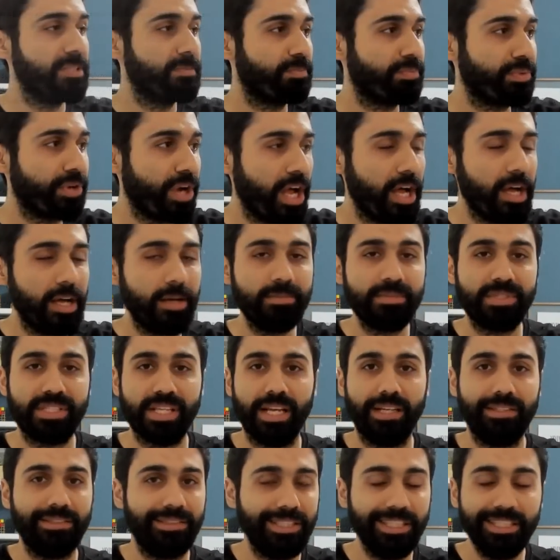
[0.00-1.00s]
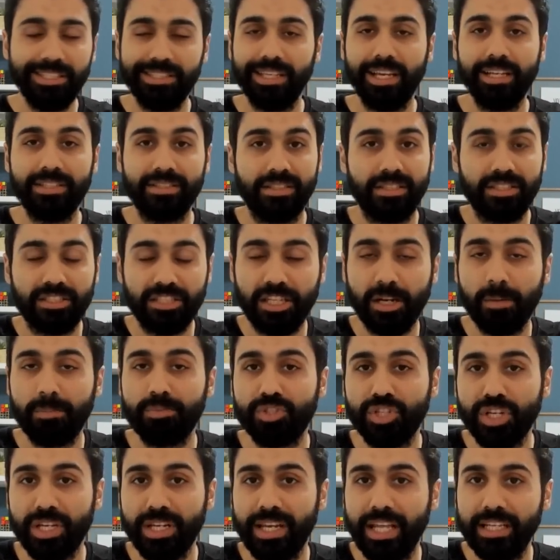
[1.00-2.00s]
prompts and details,
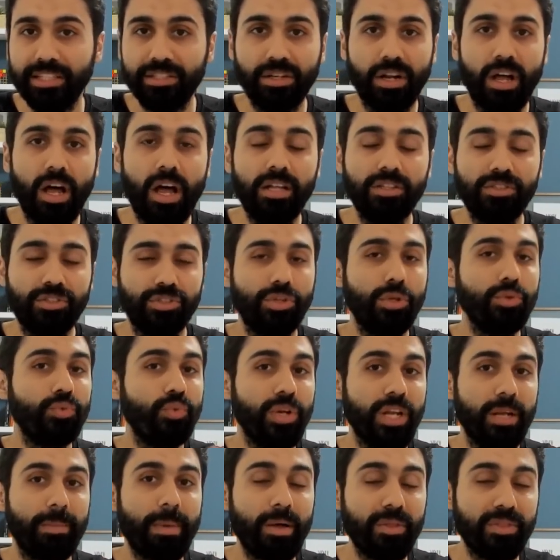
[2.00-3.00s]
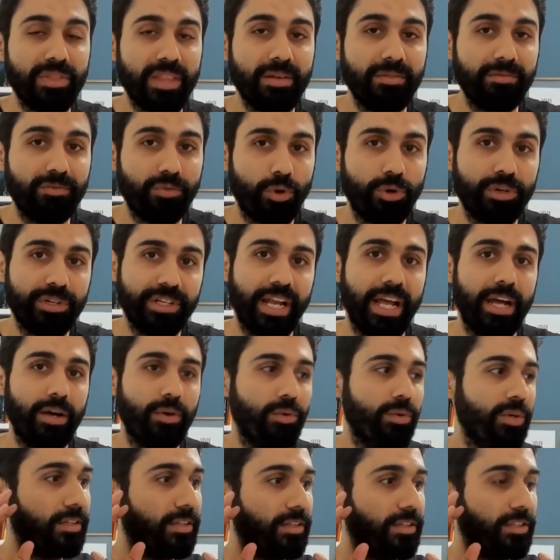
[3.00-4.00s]
description later on, so don't worry about them for now.
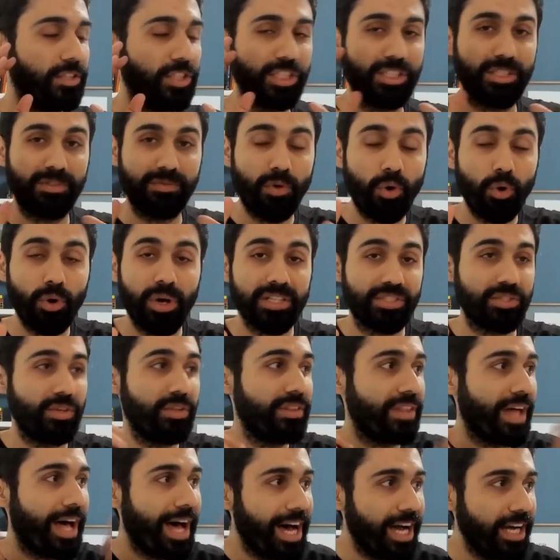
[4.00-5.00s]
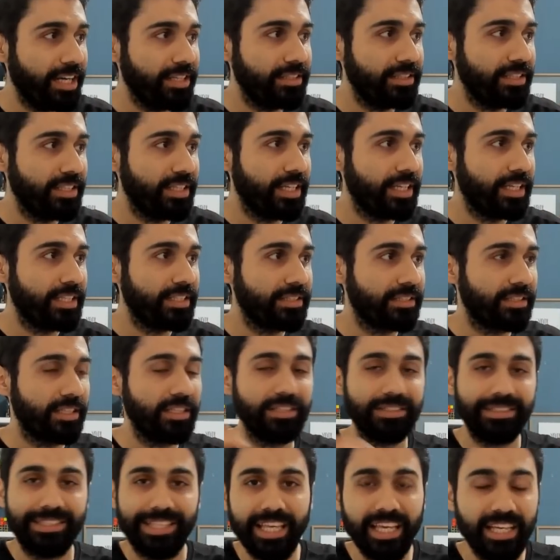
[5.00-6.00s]
Just focus on the ideas
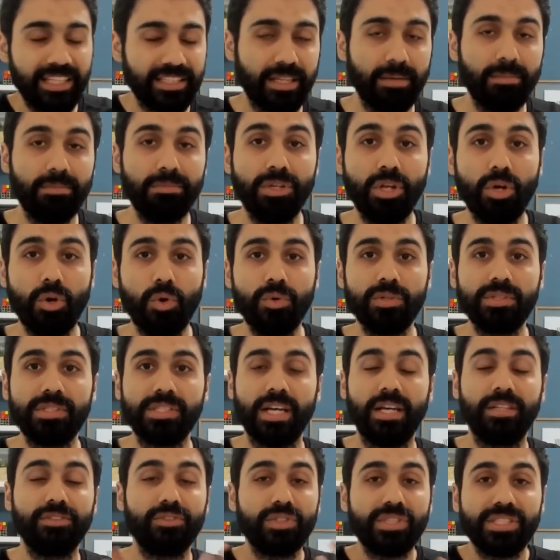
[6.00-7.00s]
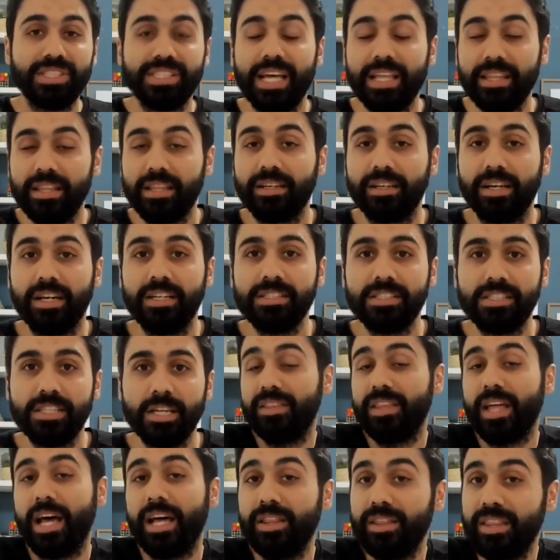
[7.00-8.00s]
take some notes, understand the
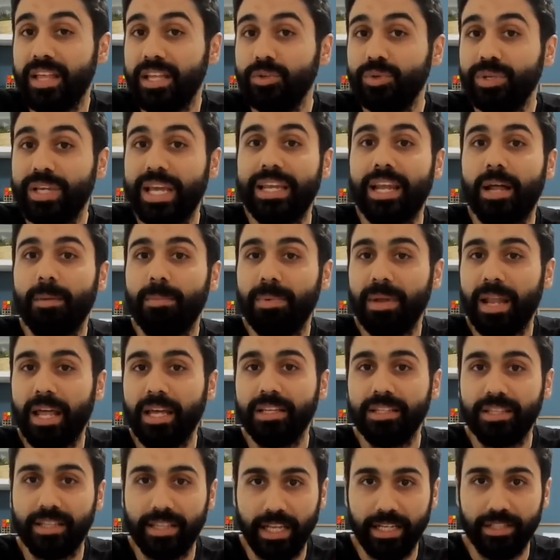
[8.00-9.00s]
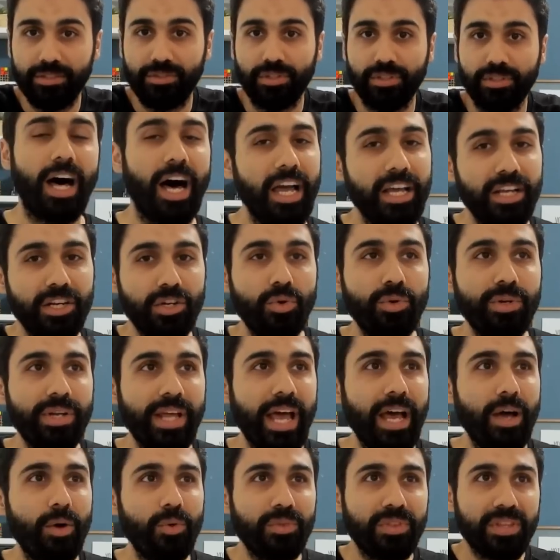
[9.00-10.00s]
concept, and then you can apply it later. I know
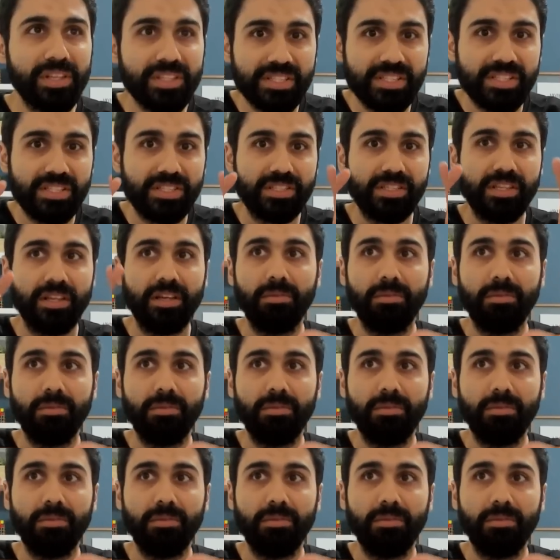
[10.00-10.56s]
now this